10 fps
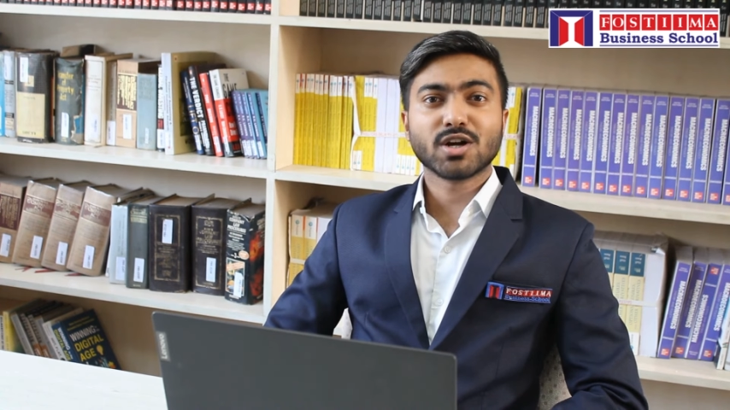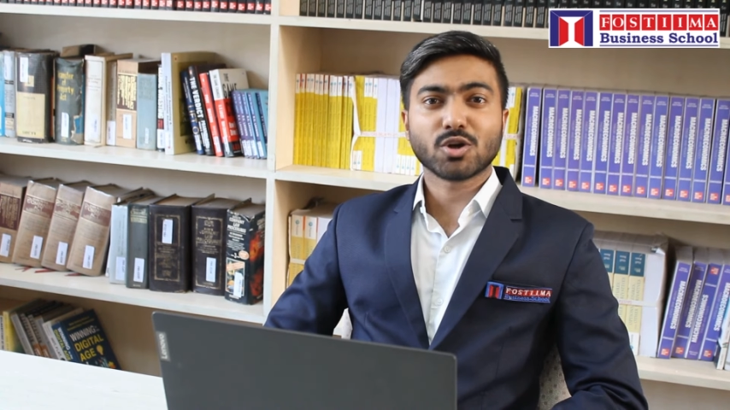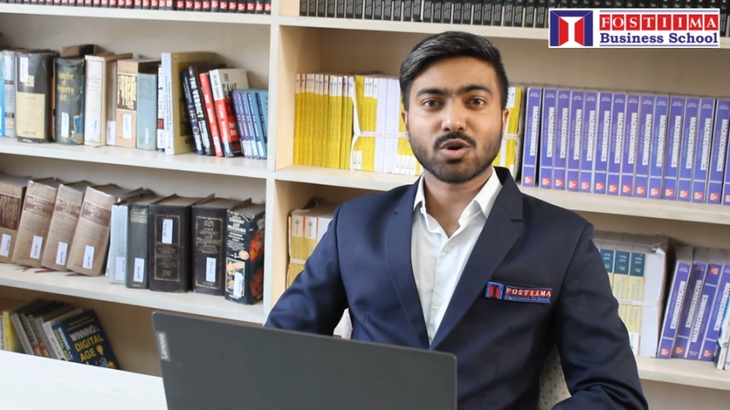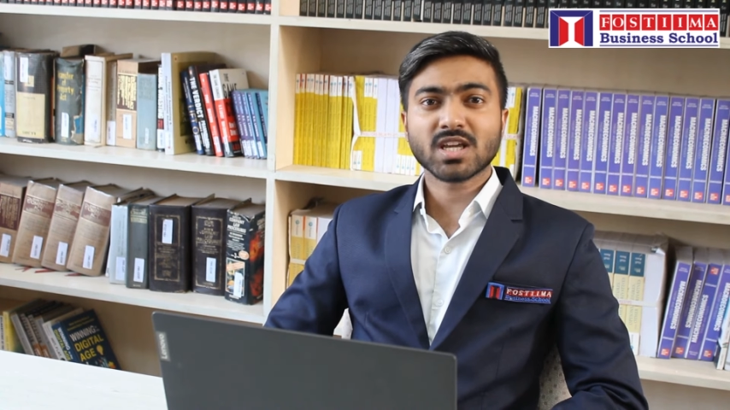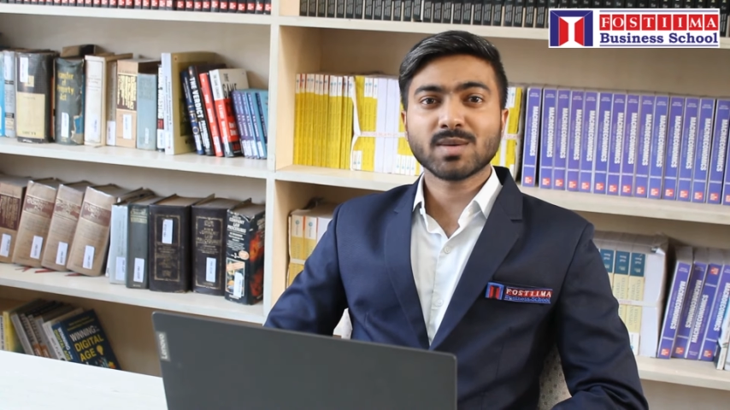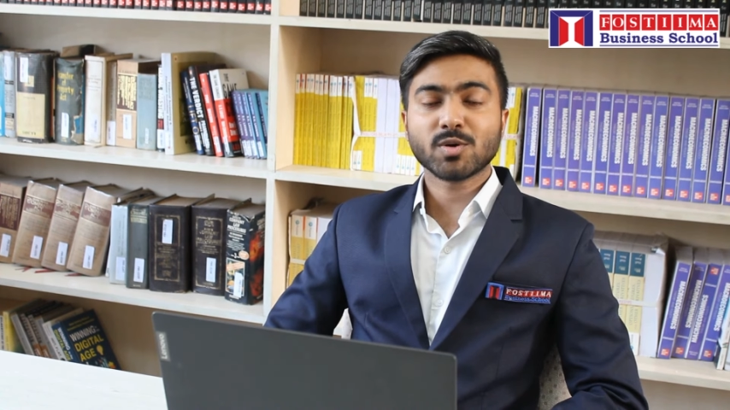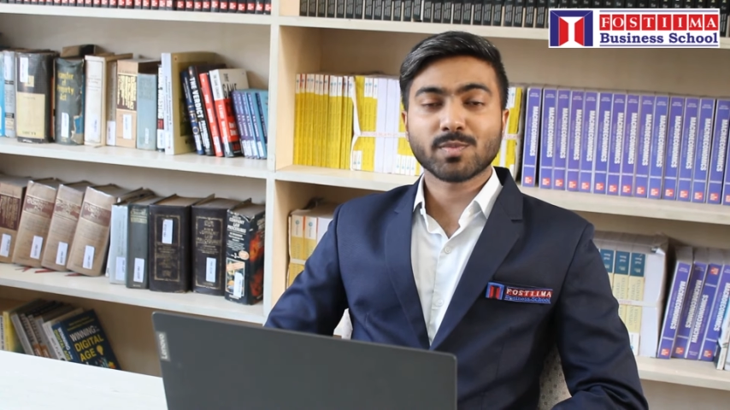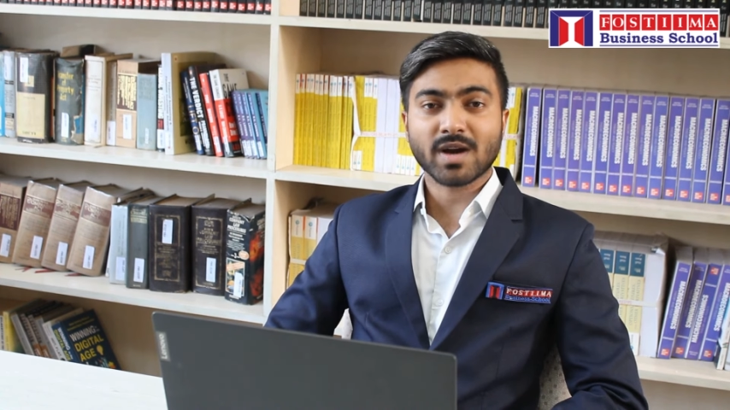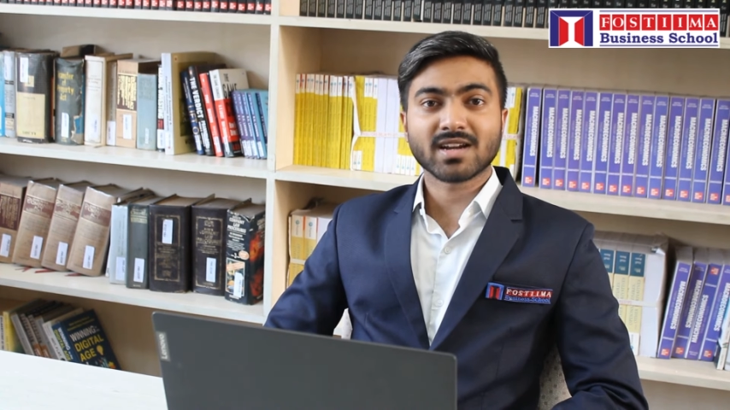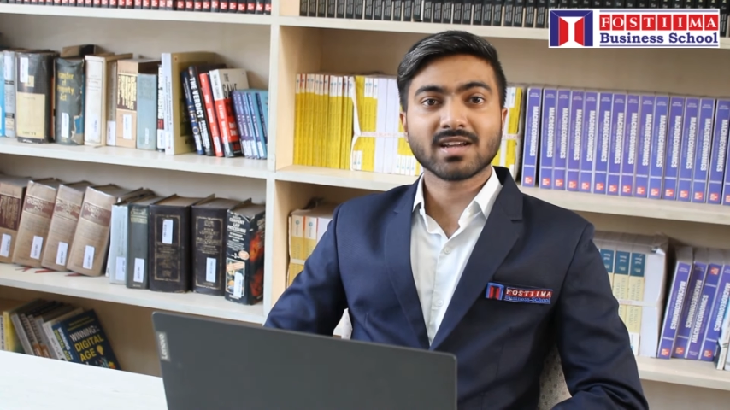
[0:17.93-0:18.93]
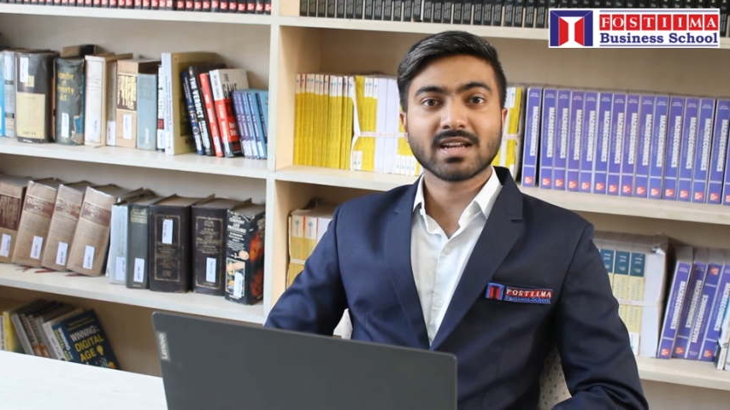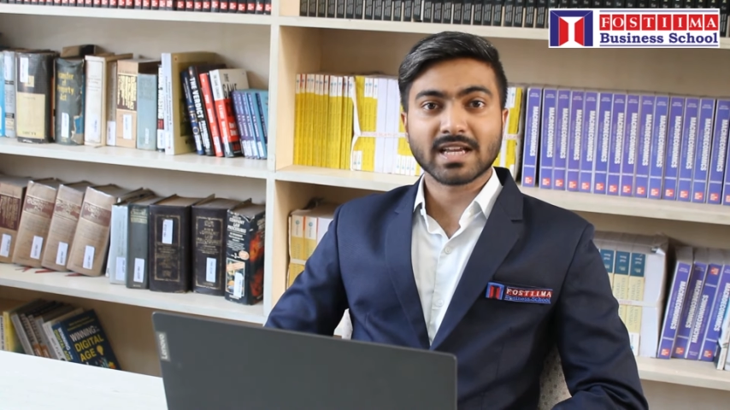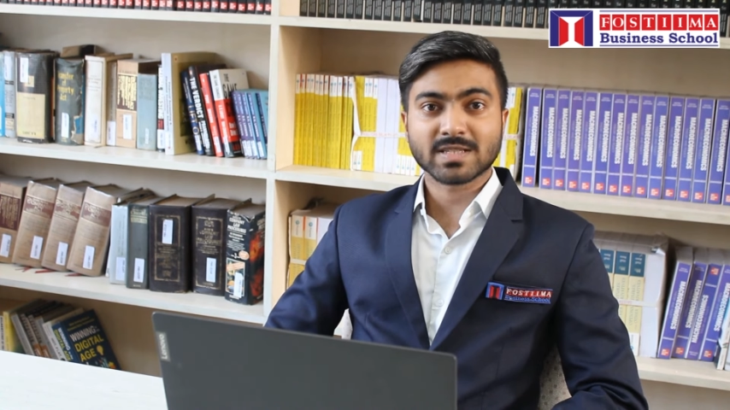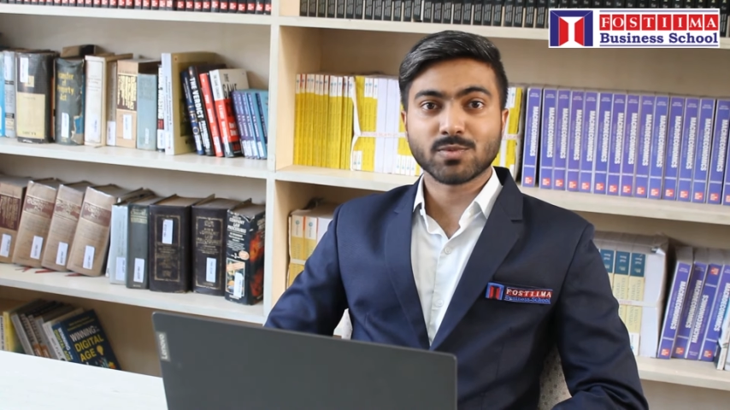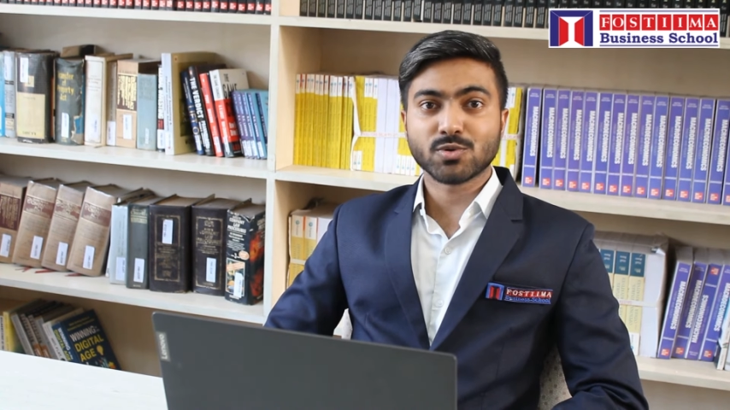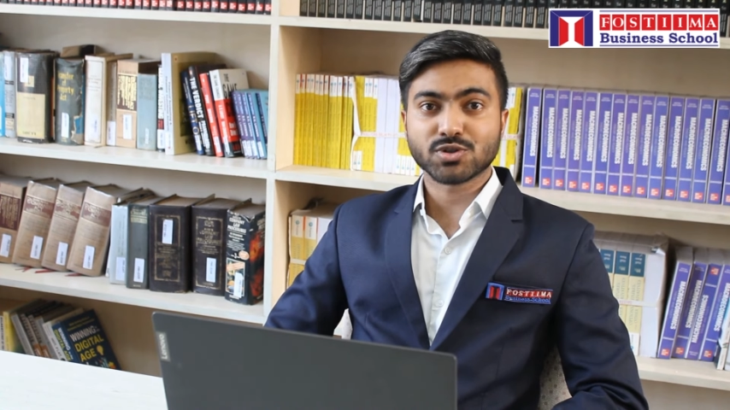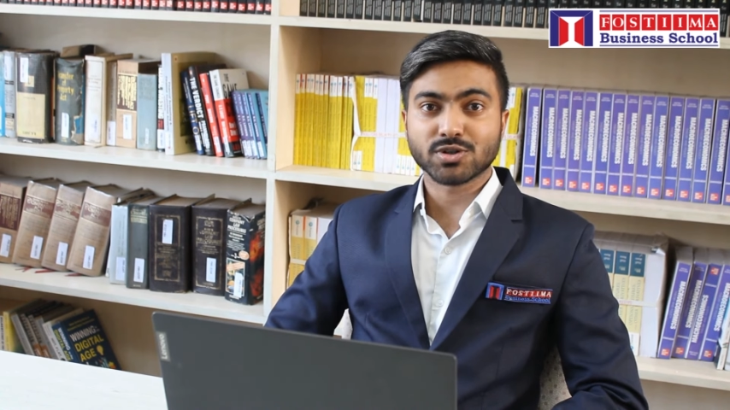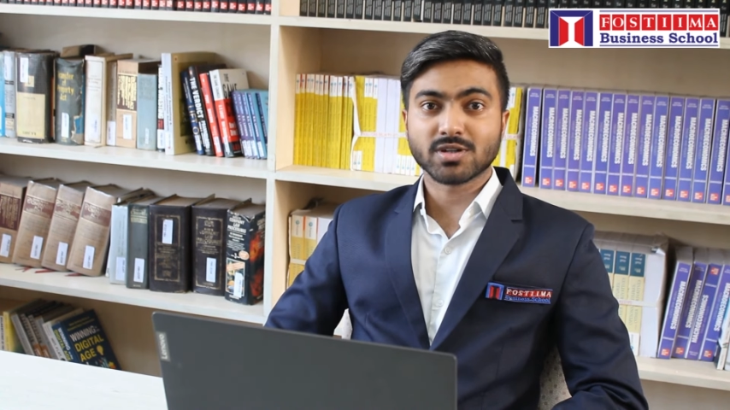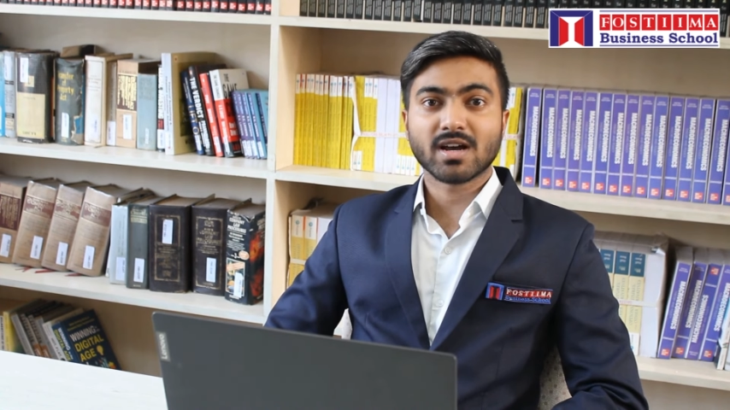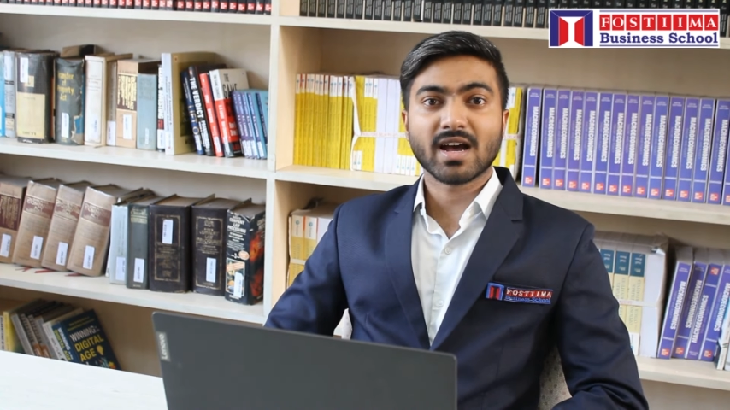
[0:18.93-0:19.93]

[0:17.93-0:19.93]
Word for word: Talking about practical exposure,